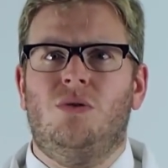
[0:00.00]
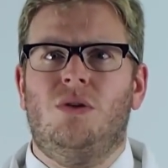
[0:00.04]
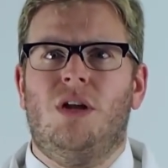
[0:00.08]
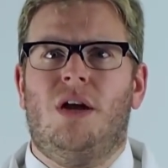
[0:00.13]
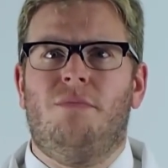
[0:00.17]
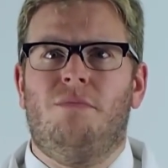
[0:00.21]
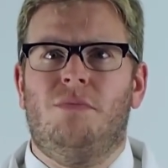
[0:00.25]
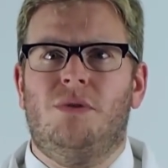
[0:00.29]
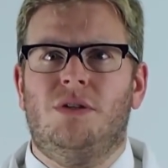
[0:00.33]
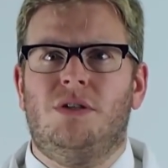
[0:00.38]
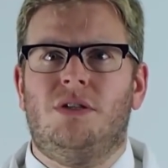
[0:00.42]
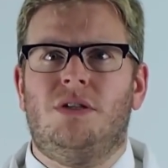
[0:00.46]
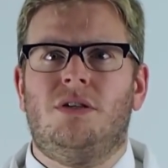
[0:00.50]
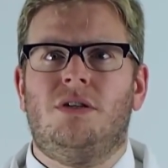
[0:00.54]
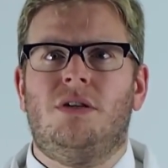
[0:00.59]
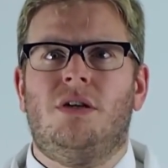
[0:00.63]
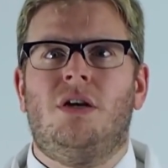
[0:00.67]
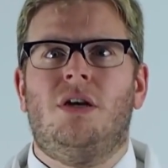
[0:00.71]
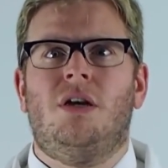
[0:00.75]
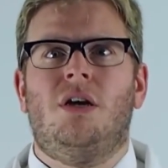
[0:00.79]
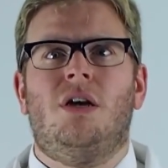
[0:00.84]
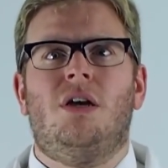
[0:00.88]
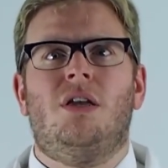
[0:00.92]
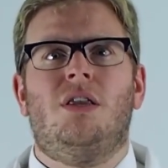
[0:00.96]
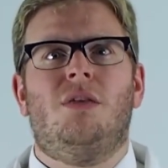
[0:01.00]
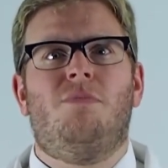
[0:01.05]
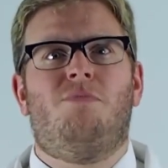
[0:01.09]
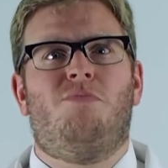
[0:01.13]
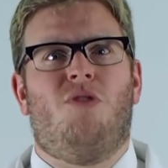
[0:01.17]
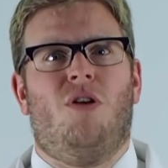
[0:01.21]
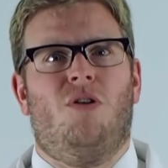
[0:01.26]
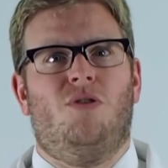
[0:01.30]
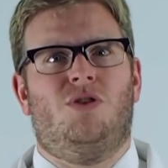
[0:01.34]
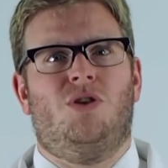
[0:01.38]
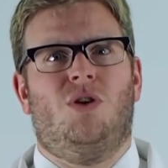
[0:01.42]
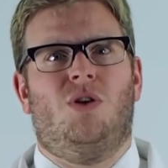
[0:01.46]
numbers, the
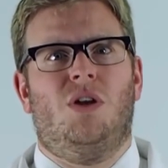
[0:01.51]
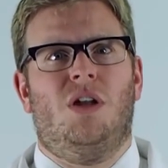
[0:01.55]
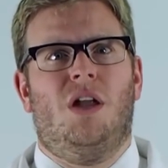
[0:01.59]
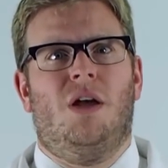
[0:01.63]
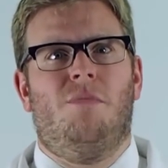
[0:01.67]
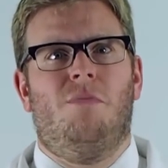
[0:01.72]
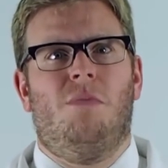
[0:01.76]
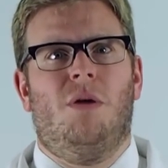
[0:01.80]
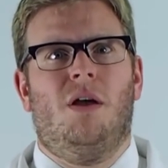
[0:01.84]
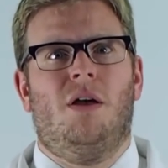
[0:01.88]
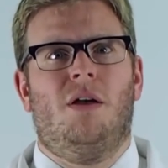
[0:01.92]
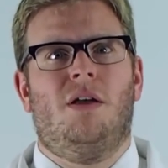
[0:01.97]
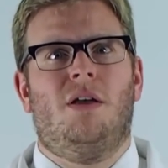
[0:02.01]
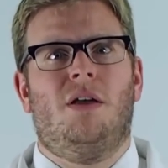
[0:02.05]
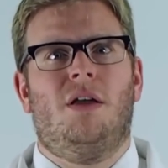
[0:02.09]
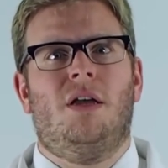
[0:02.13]
proton number,